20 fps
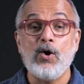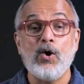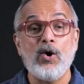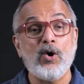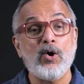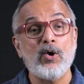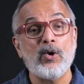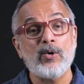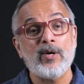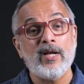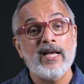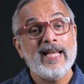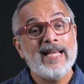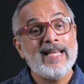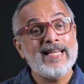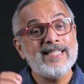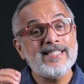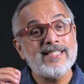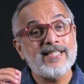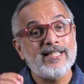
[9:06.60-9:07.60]
or
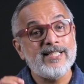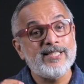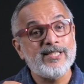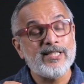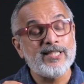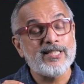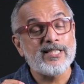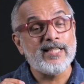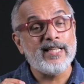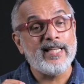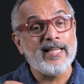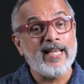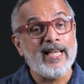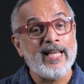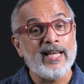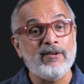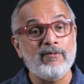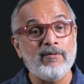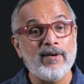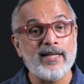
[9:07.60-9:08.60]
intelligently
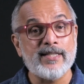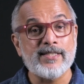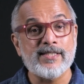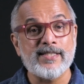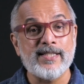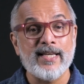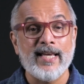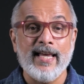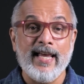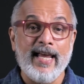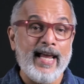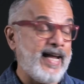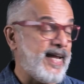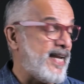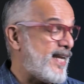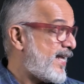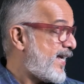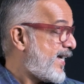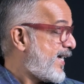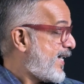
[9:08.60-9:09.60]
invest
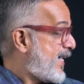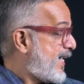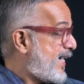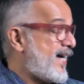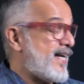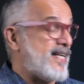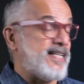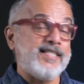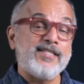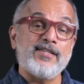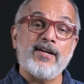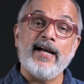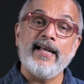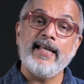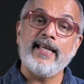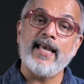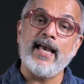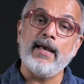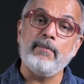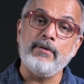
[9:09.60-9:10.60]
in a
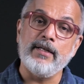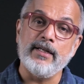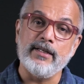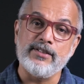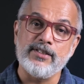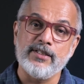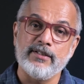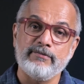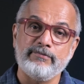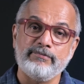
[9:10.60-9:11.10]
dry cabinet?